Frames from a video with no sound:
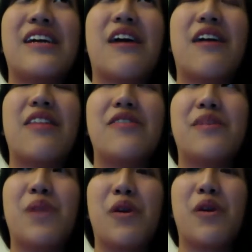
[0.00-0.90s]
yeah, that's
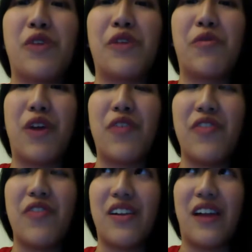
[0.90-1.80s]
something that she was
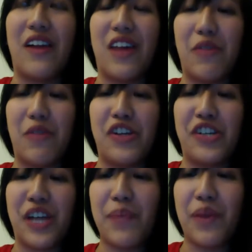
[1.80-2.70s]
partially at moments envious
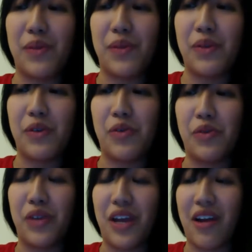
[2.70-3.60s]
of,
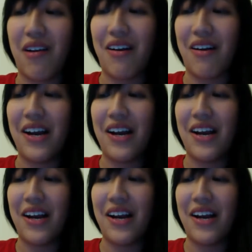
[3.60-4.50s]

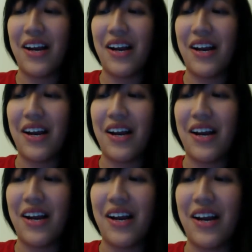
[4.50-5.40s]
but
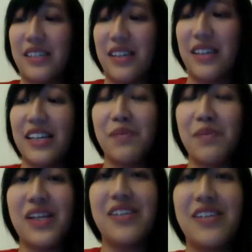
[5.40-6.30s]
also glad
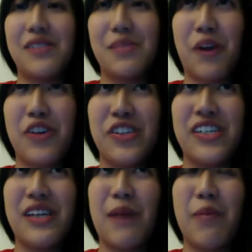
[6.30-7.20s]
that she's able to
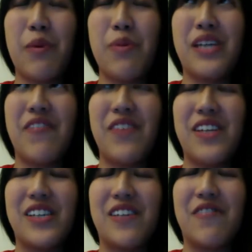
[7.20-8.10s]
be analytical about
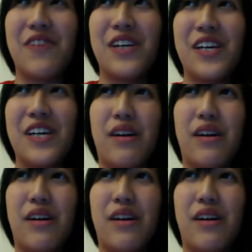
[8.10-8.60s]
the situation and